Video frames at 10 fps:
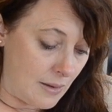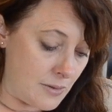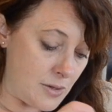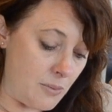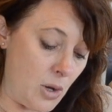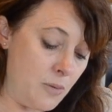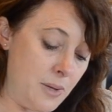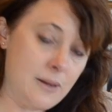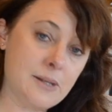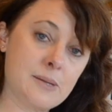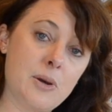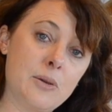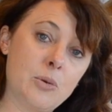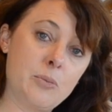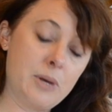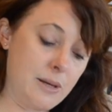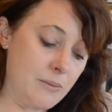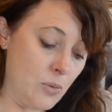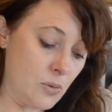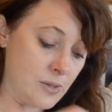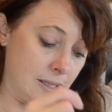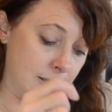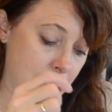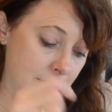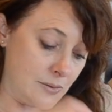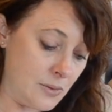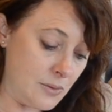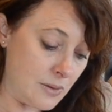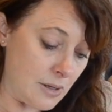So I'm hoping this one will be more successful.